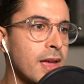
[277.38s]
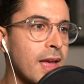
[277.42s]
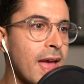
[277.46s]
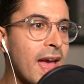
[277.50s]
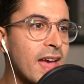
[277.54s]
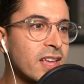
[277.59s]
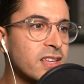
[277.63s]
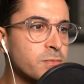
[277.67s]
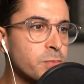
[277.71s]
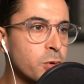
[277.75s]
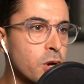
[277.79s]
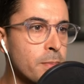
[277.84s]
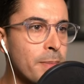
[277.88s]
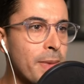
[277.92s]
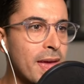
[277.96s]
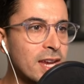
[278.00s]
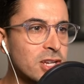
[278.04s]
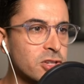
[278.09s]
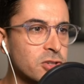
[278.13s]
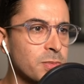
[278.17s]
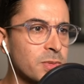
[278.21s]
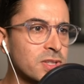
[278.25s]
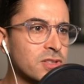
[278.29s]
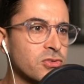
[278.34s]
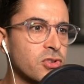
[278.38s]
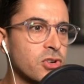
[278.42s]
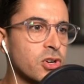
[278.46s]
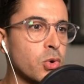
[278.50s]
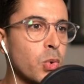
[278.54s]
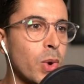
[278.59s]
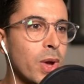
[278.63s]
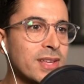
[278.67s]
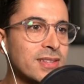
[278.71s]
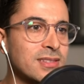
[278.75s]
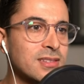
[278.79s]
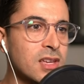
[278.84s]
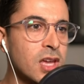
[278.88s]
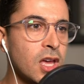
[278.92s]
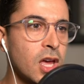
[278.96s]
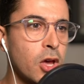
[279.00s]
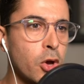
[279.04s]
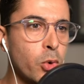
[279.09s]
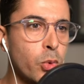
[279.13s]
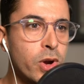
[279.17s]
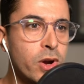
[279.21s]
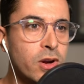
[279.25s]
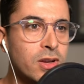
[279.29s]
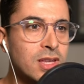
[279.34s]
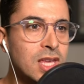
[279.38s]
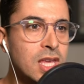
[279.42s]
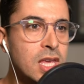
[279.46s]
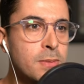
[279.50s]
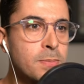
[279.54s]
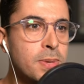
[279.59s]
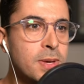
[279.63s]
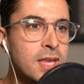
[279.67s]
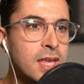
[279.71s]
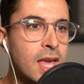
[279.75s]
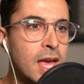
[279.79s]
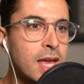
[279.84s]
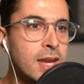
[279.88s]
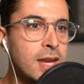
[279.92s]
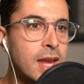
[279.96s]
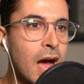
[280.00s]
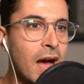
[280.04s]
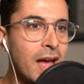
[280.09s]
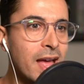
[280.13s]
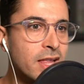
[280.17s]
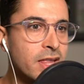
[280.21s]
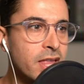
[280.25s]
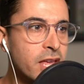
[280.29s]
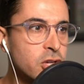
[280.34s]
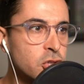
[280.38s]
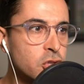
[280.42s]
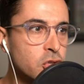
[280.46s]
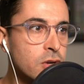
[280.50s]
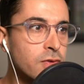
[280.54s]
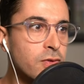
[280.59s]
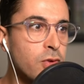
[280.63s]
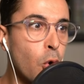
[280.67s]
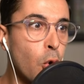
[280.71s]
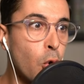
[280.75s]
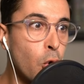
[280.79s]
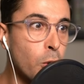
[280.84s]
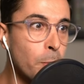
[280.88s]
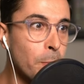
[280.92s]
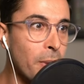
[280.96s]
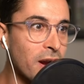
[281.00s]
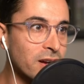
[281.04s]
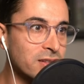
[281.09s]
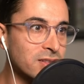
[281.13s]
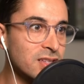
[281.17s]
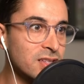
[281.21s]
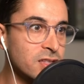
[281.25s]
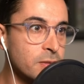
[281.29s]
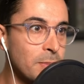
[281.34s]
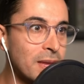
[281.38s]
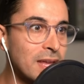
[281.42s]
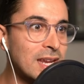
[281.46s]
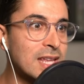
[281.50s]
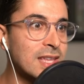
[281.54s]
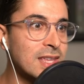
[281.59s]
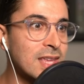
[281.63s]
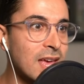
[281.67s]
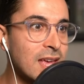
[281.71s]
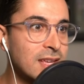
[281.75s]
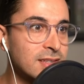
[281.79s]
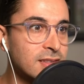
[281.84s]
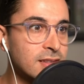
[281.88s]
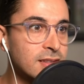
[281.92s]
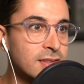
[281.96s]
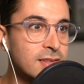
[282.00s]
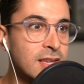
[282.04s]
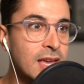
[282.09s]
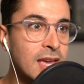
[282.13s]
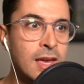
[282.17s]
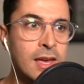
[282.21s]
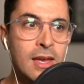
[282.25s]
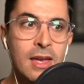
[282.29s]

As per management's request, we are keeping annihilation of all participating cases